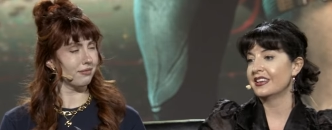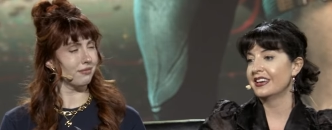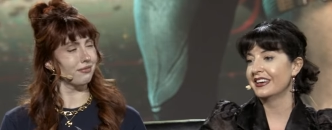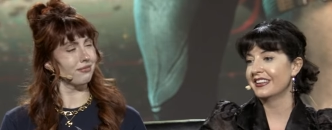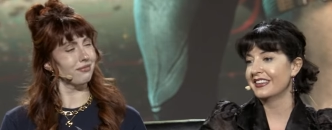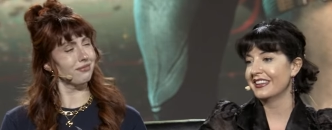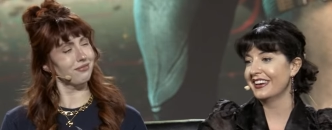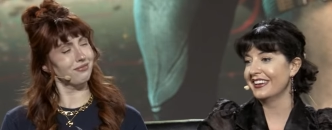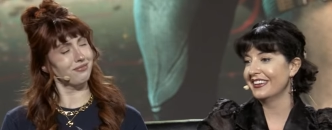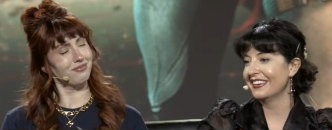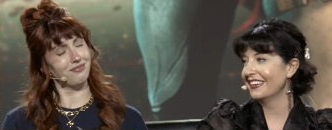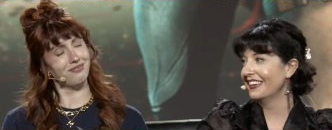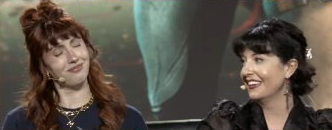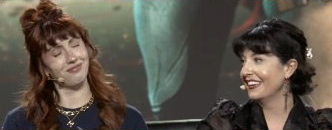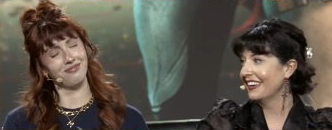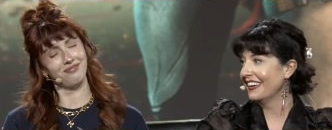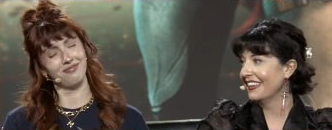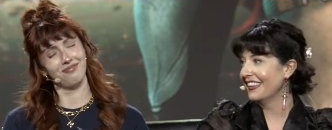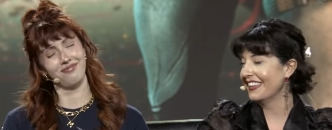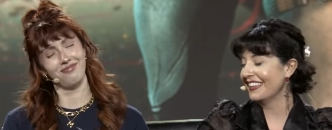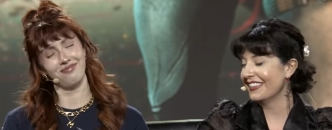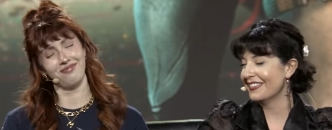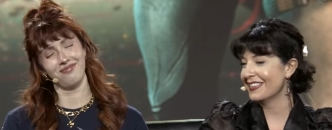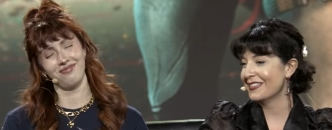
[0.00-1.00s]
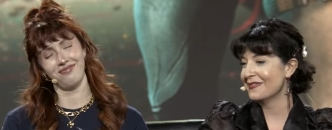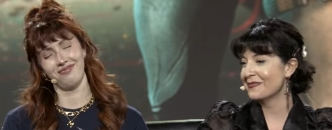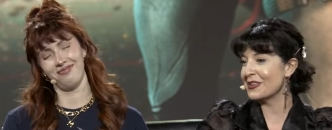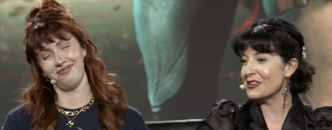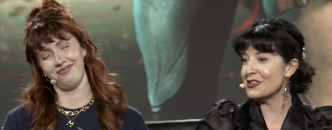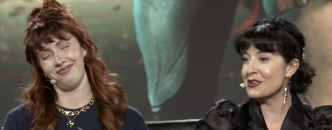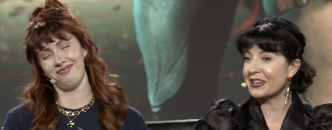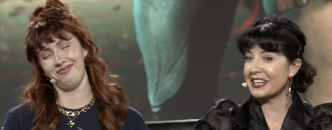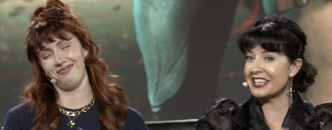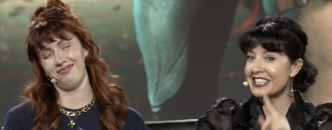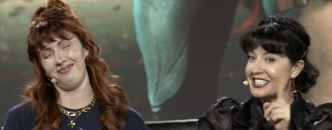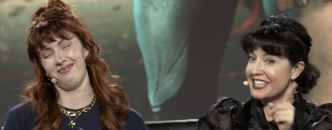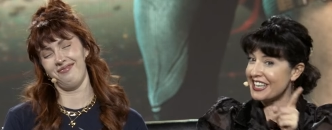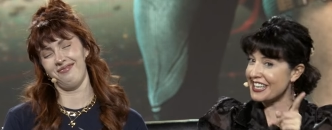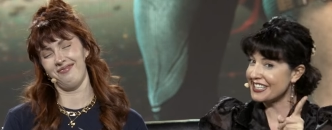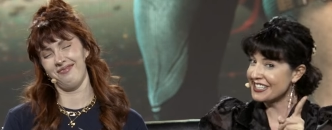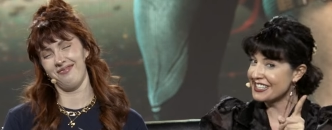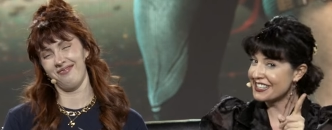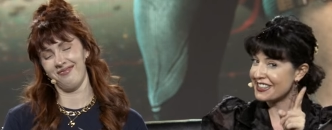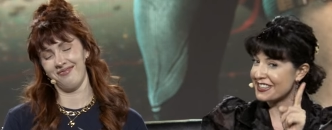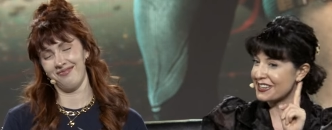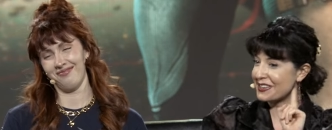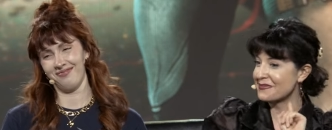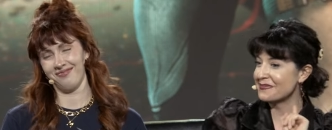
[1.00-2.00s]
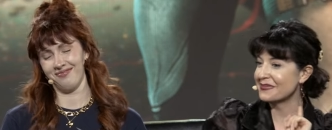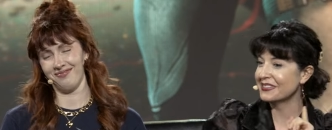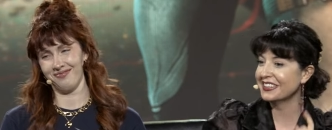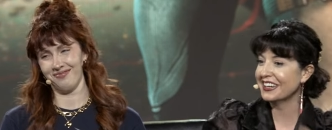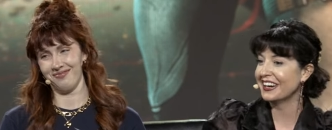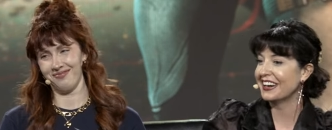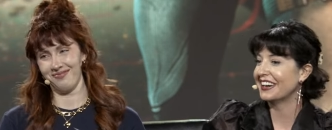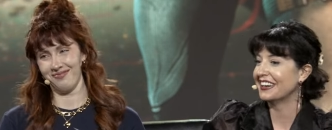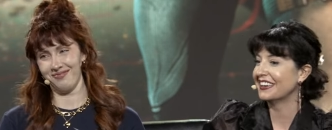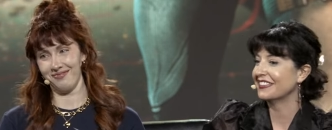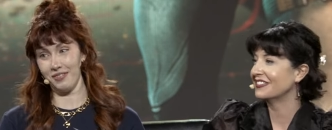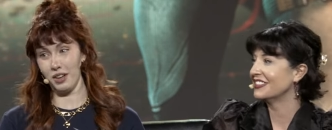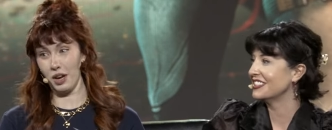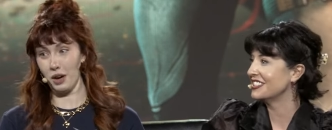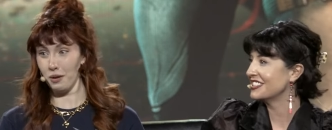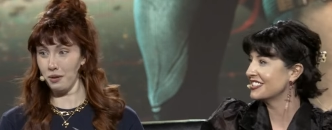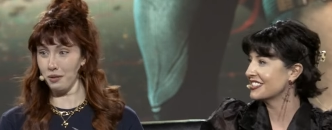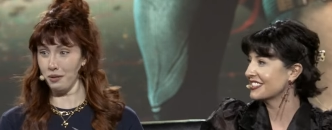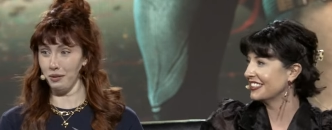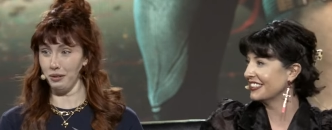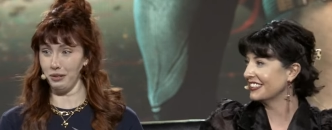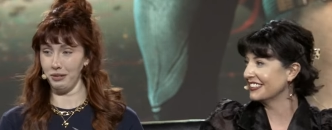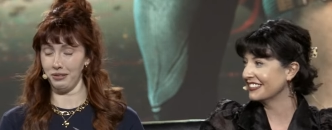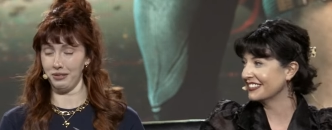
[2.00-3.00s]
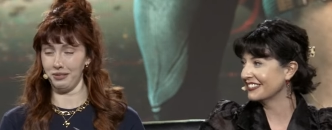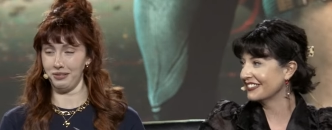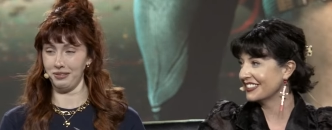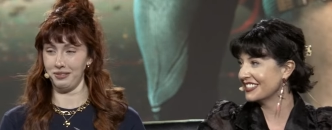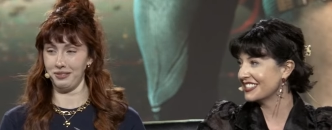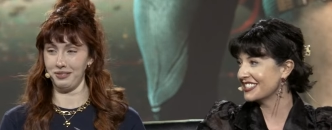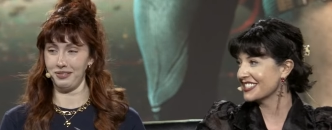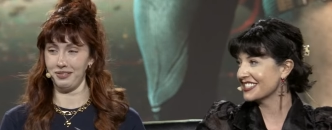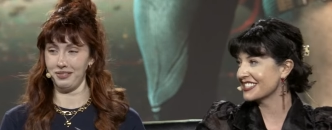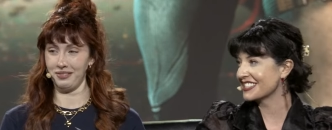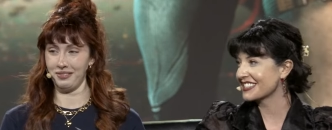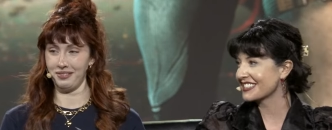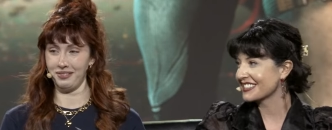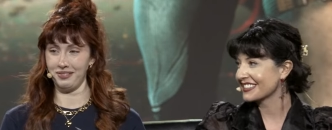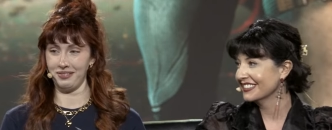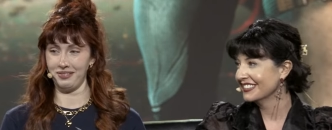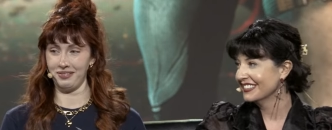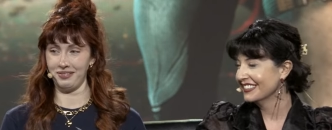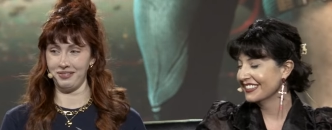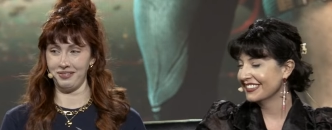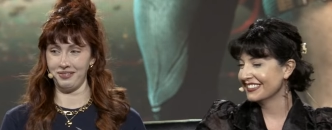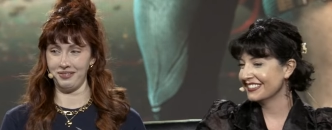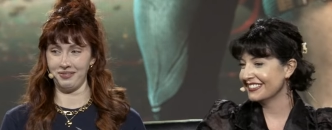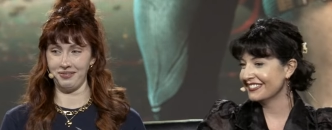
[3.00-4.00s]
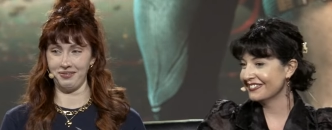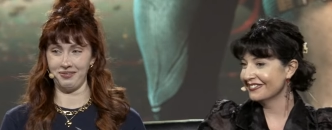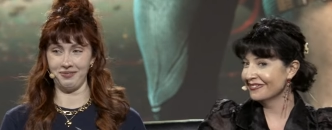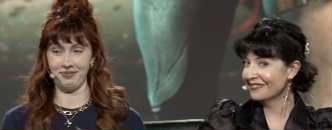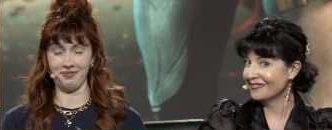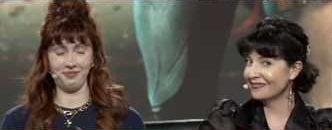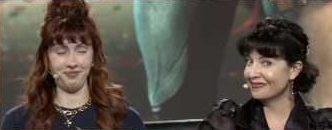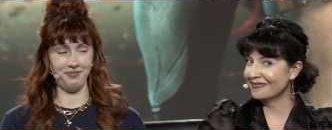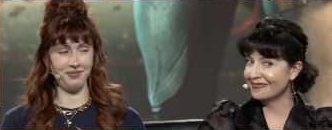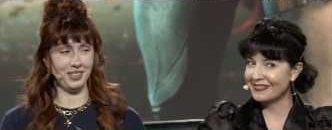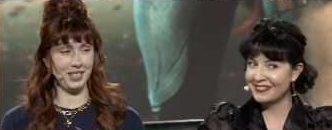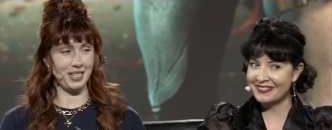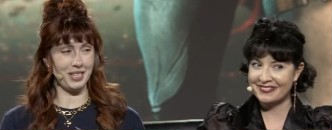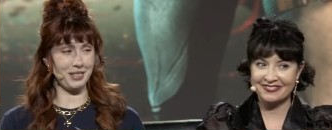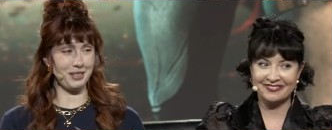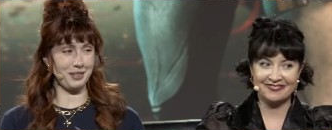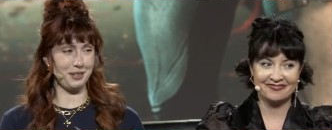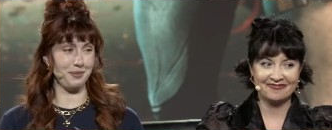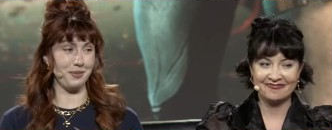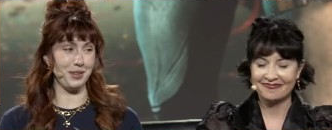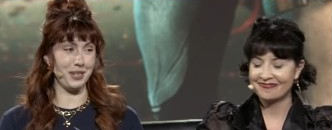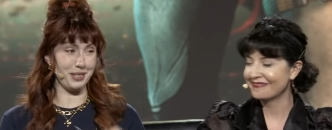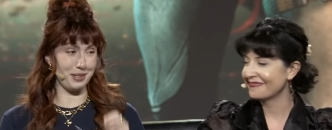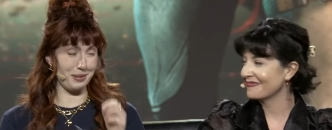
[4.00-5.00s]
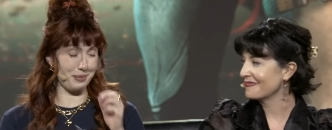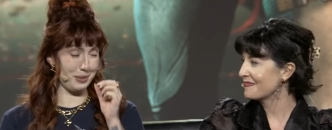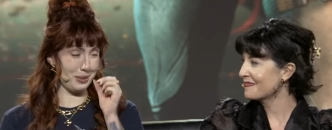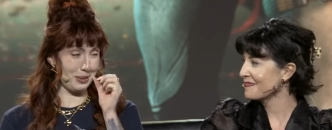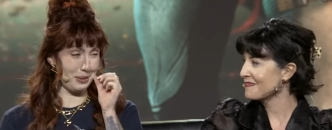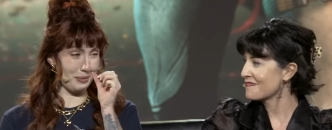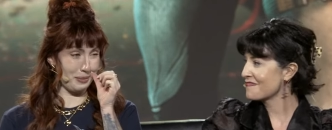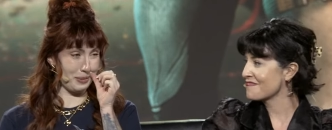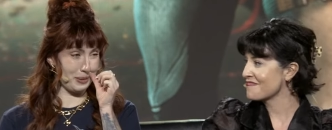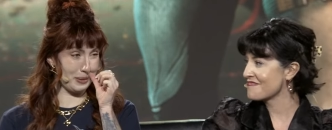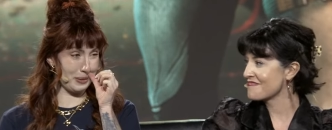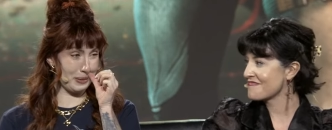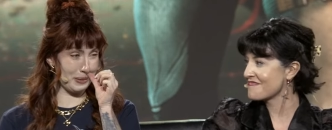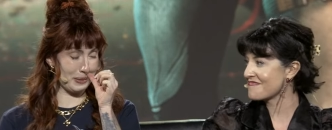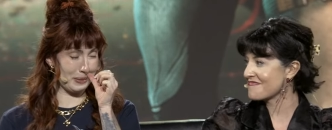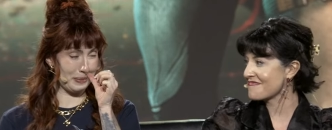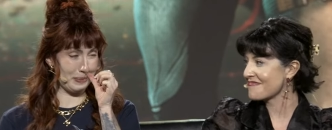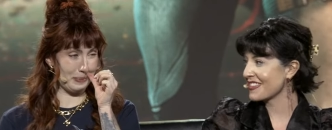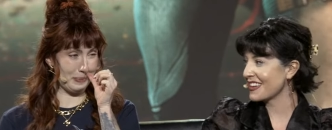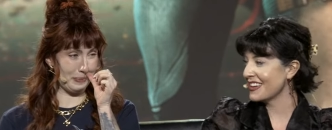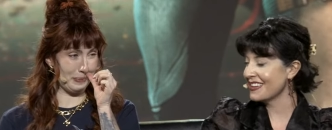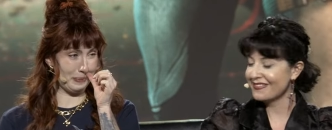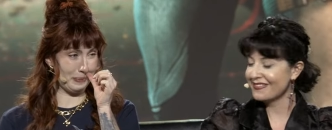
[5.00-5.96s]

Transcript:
Speaker 1: but you can tint them, uh, which, oh. Uh, which, is mm. customizable. Nipples.